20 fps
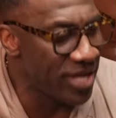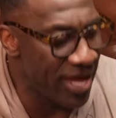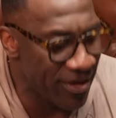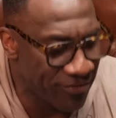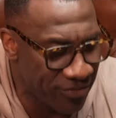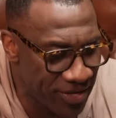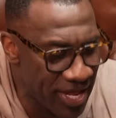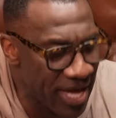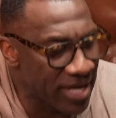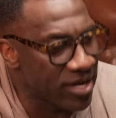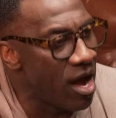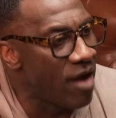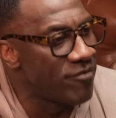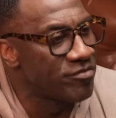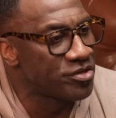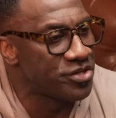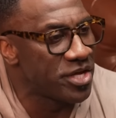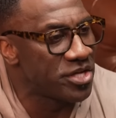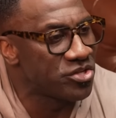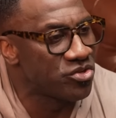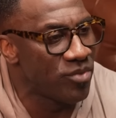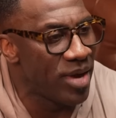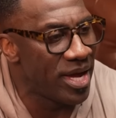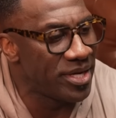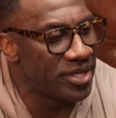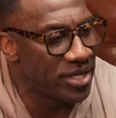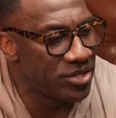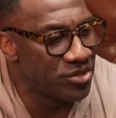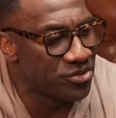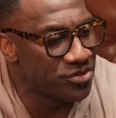After yes. that conversation right
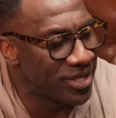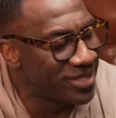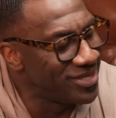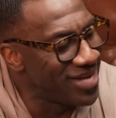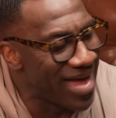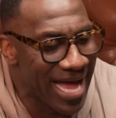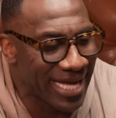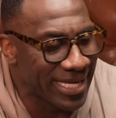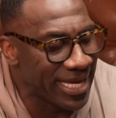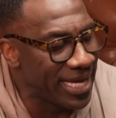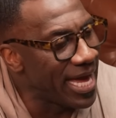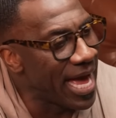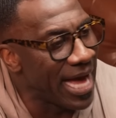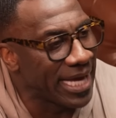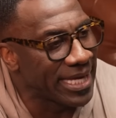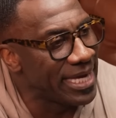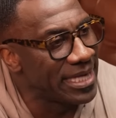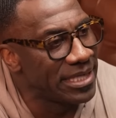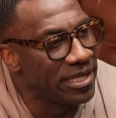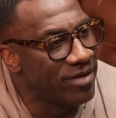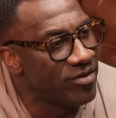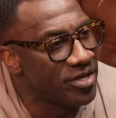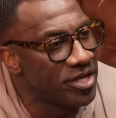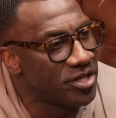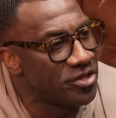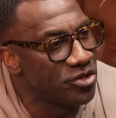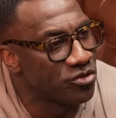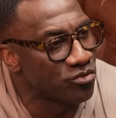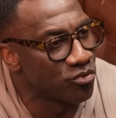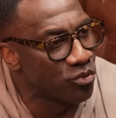there, you say, no, nah, I can't I can't live under
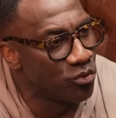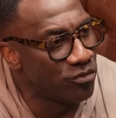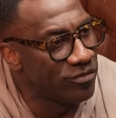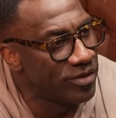this roof.